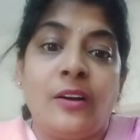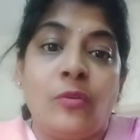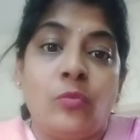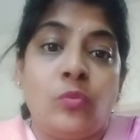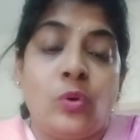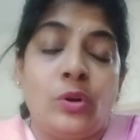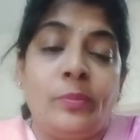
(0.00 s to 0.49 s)

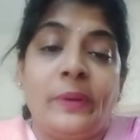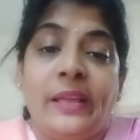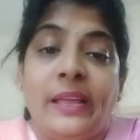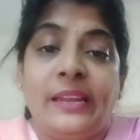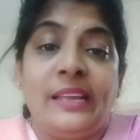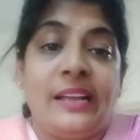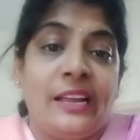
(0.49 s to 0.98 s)
won't be
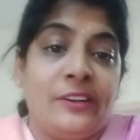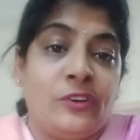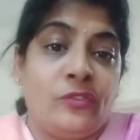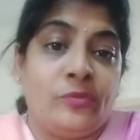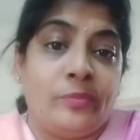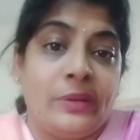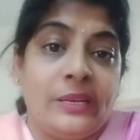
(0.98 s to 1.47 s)
any kind of
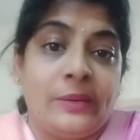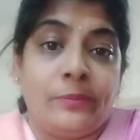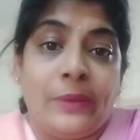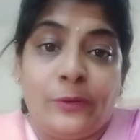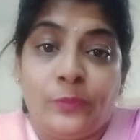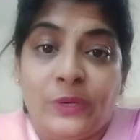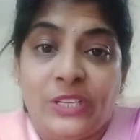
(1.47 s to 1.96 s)

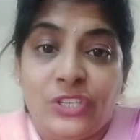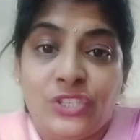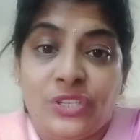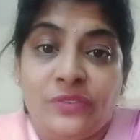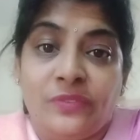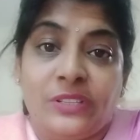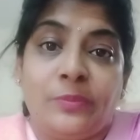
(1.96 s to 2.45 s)

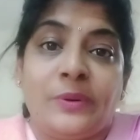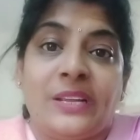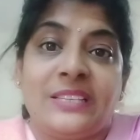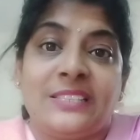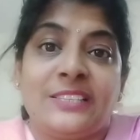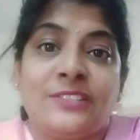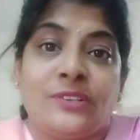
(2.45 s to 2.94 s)
manipulation with the
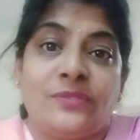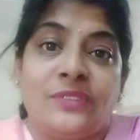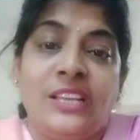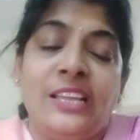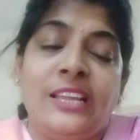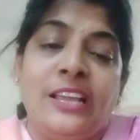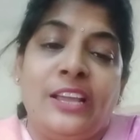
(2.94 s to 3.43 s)
prices of
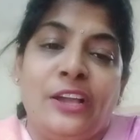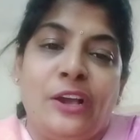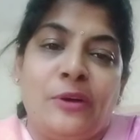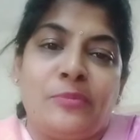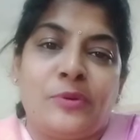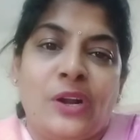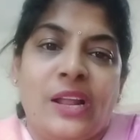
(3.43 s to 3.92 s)
the
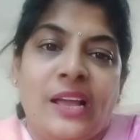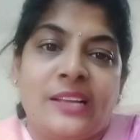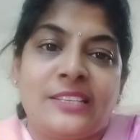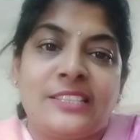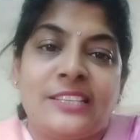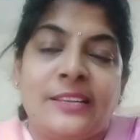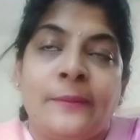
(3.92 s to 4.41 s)

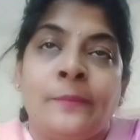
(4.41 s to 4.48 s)
product.